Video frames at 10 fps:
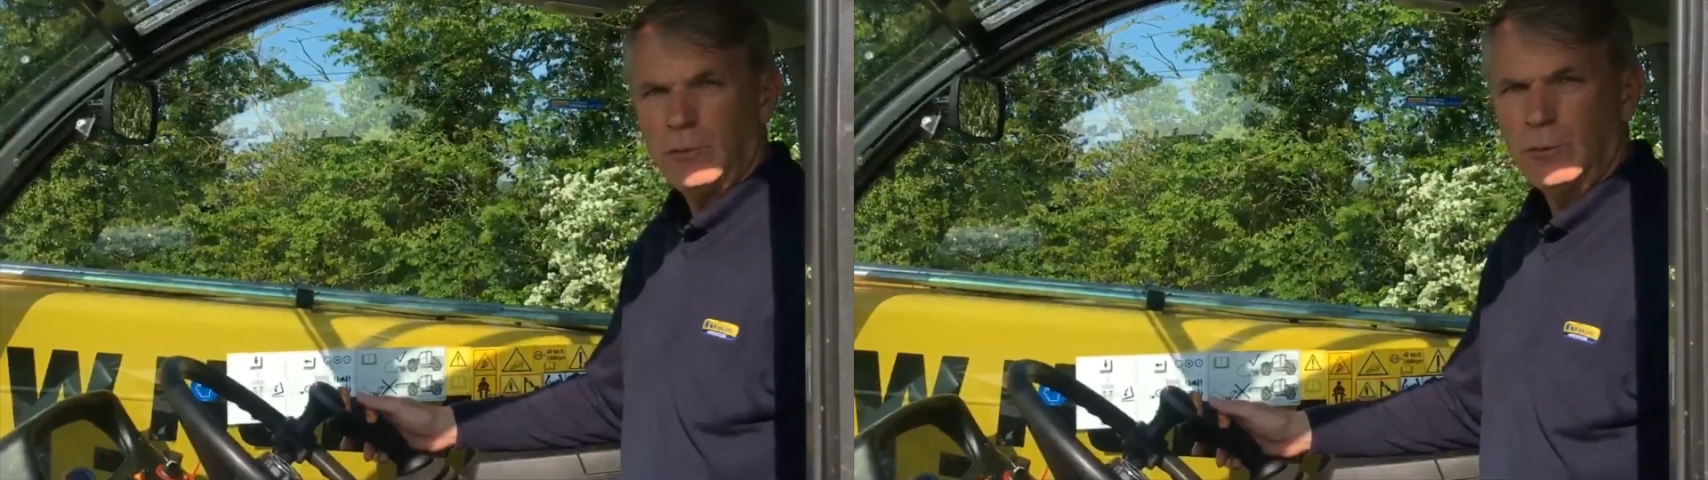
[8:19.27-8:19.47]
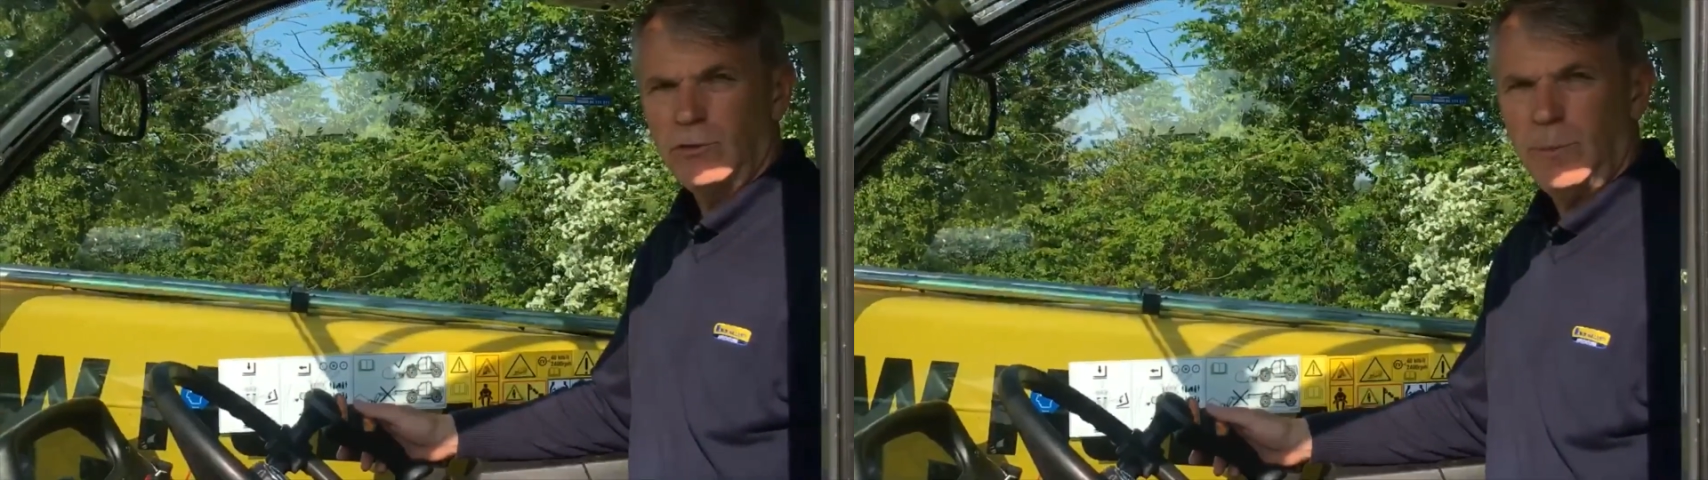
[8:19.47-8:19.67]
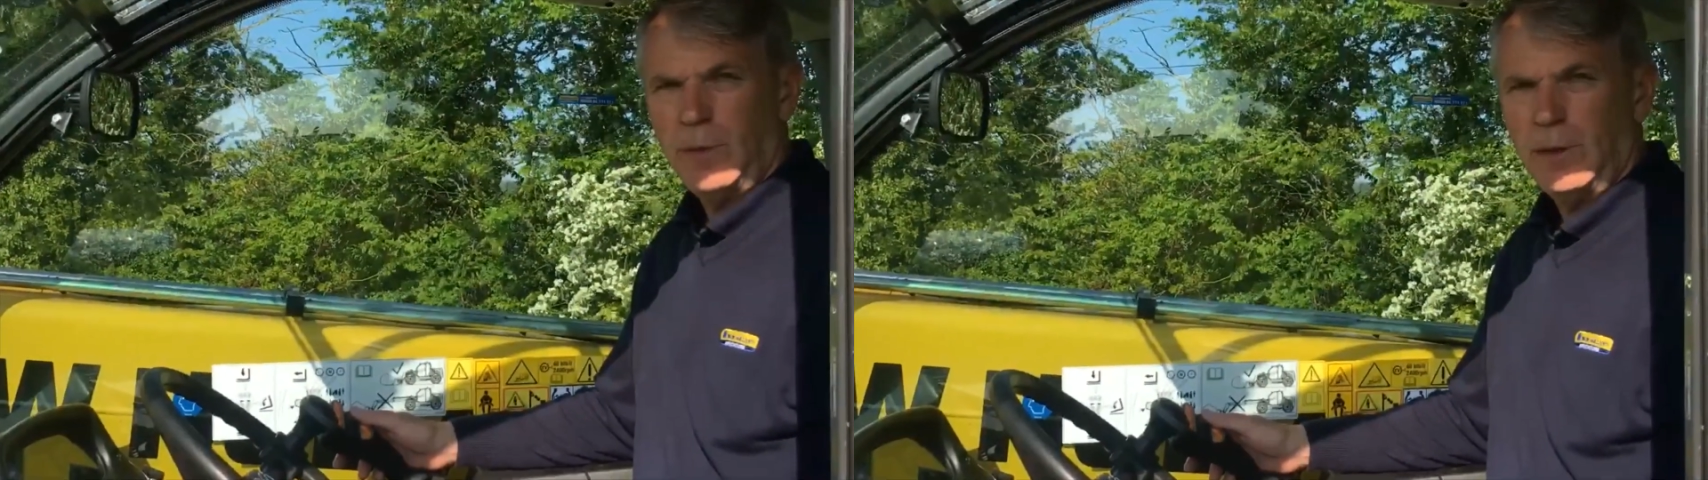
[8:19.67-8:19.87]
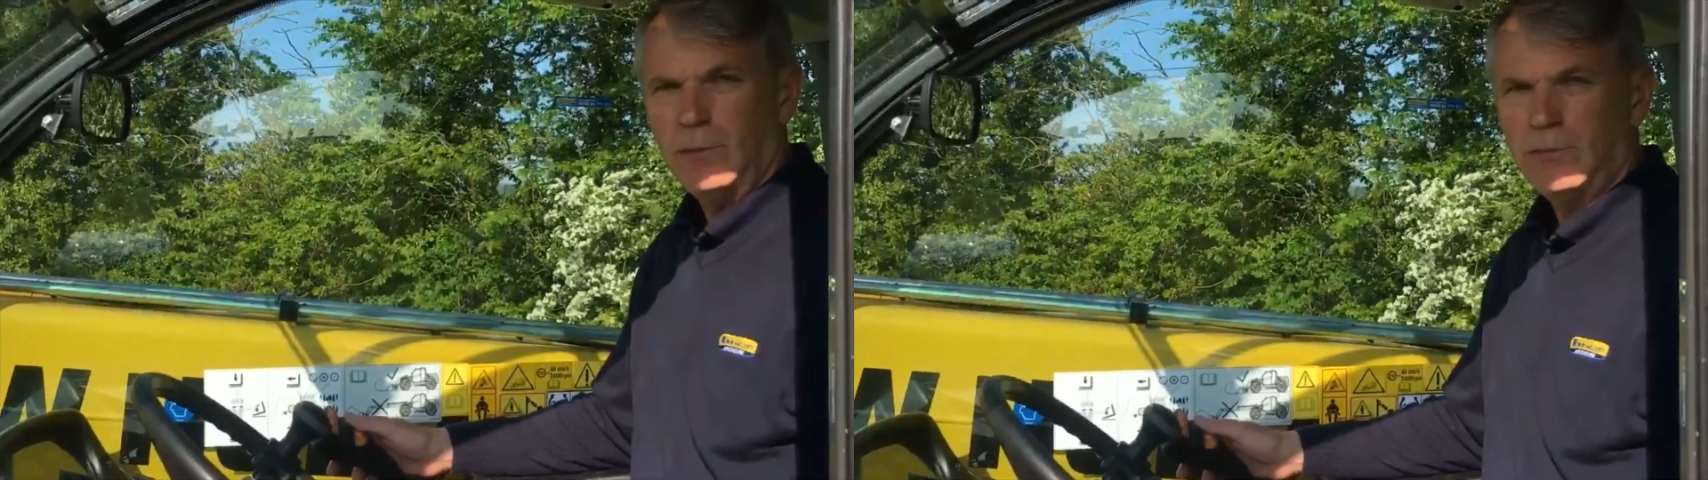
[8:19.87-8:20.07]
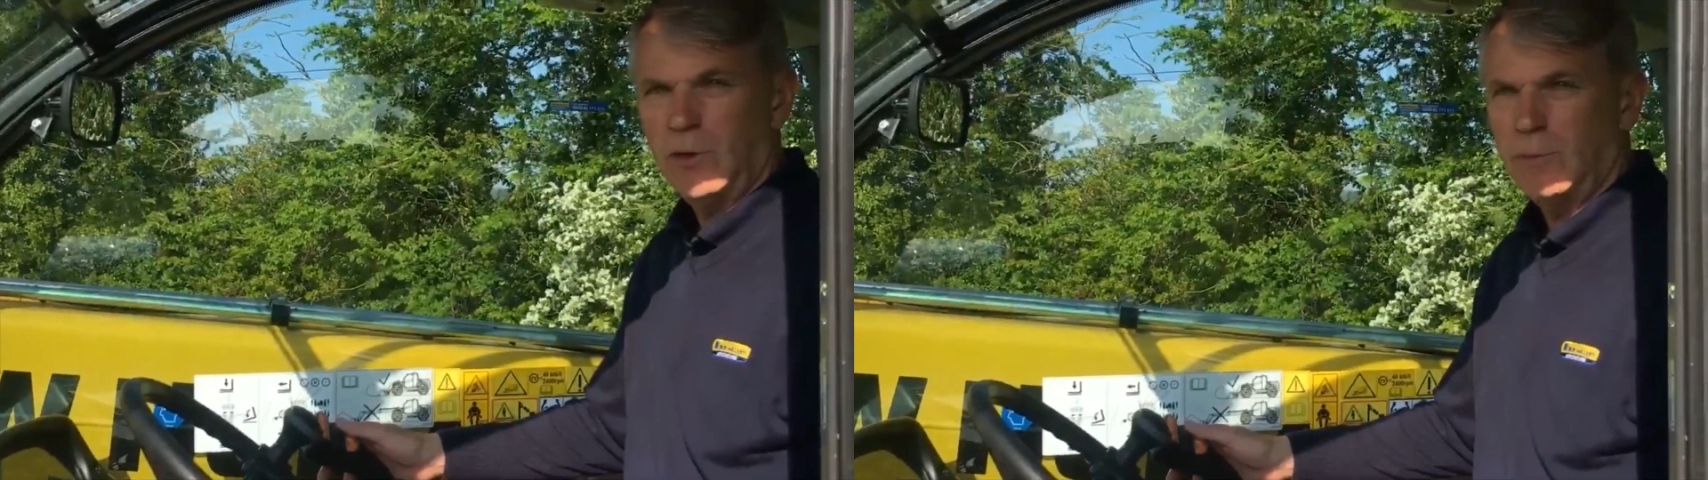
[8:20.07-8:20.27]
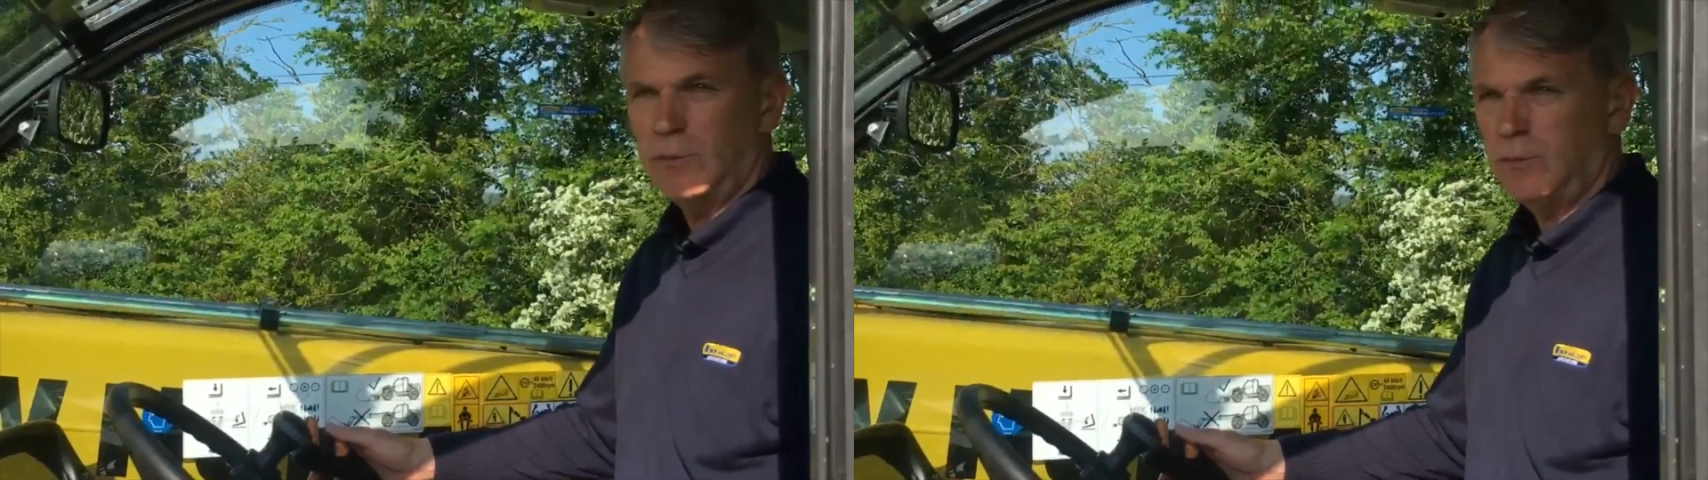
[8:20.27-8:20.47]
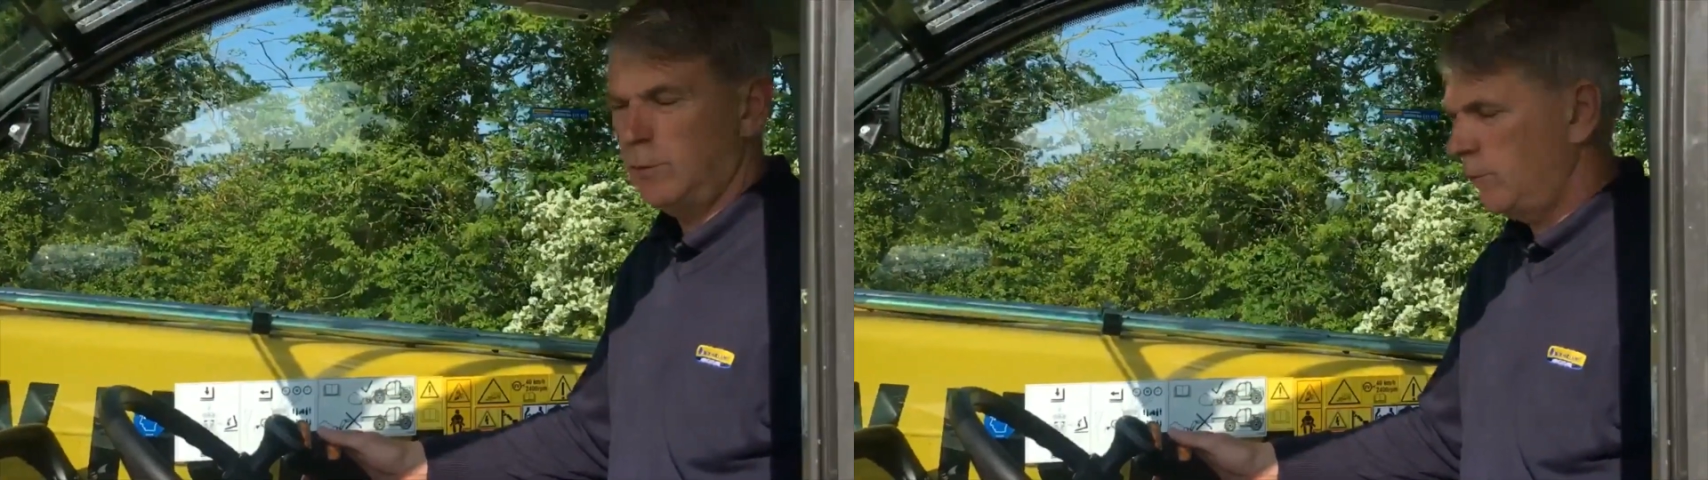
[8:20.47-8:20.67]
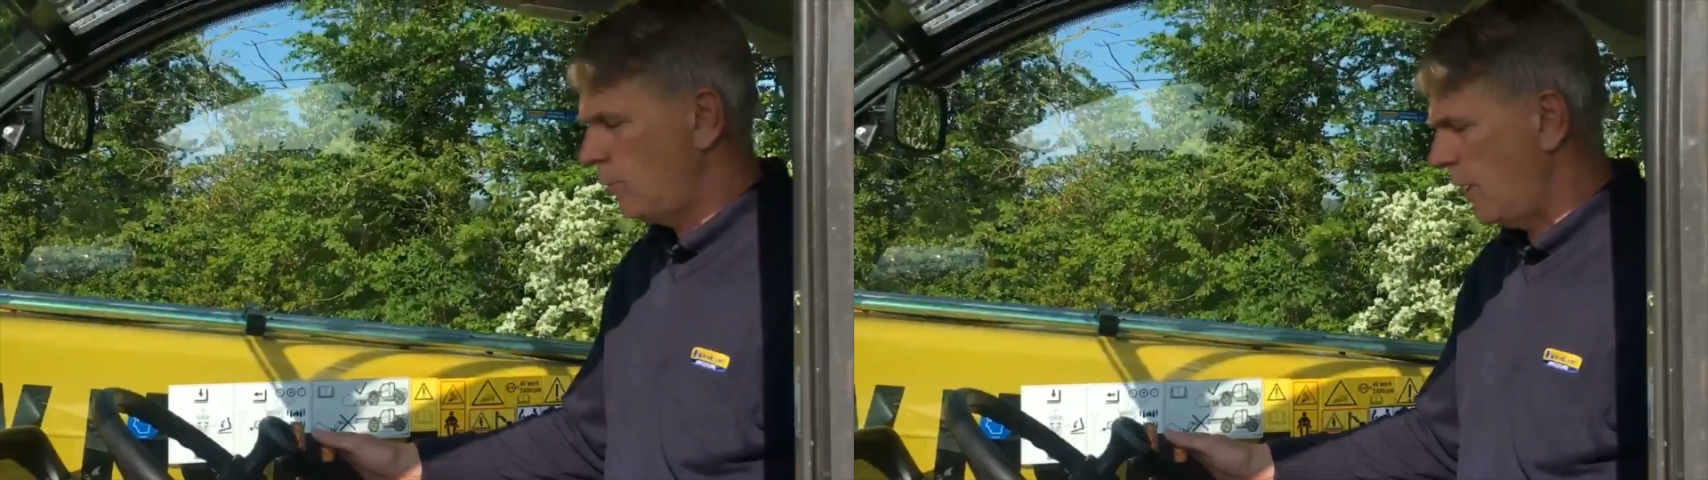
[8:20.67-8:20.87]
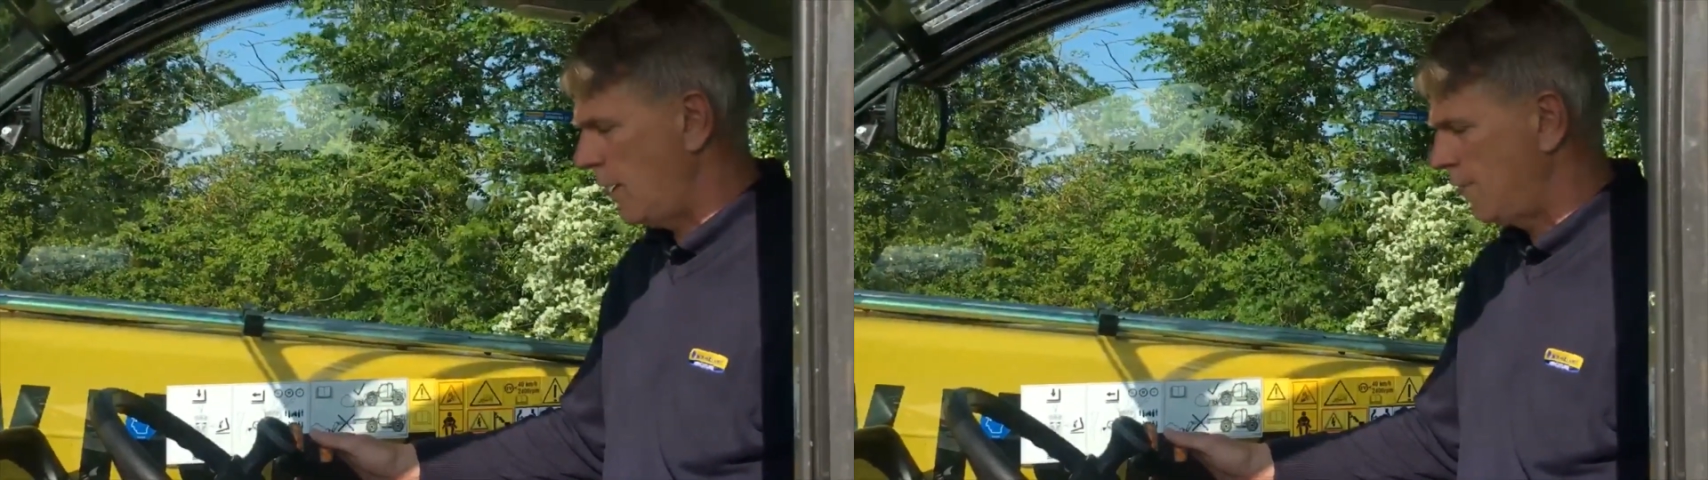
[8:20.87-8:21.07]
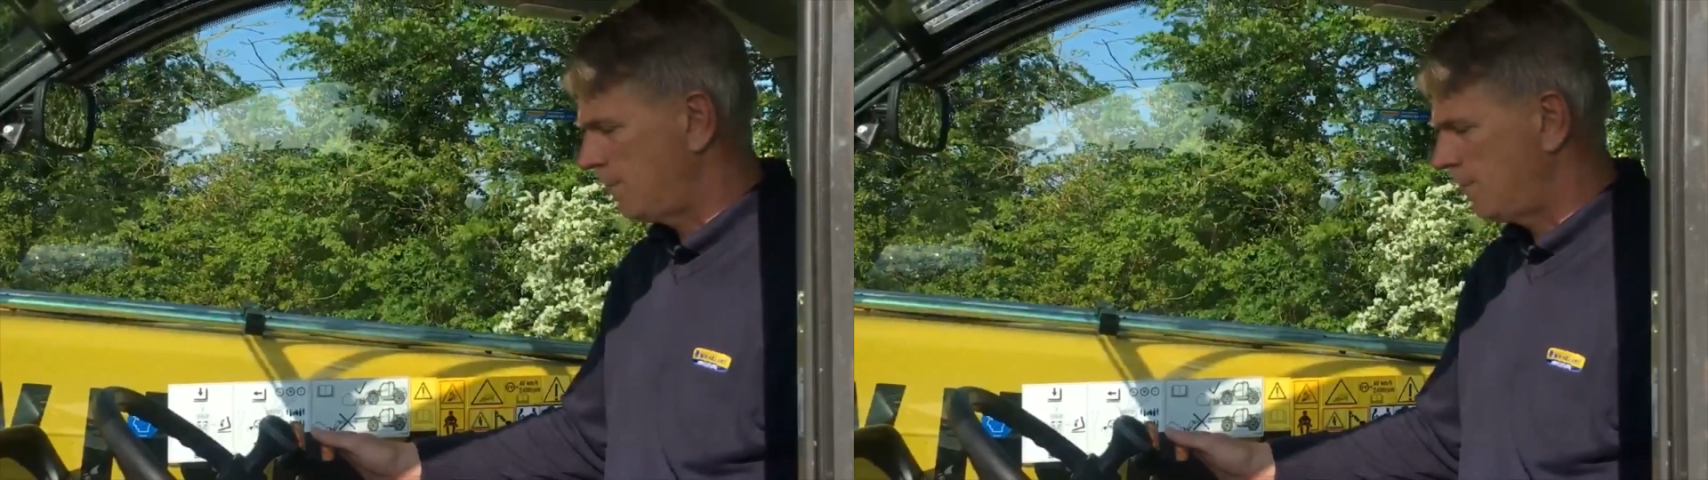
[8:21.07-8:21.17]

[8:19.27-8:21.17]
or tipping service to the rear.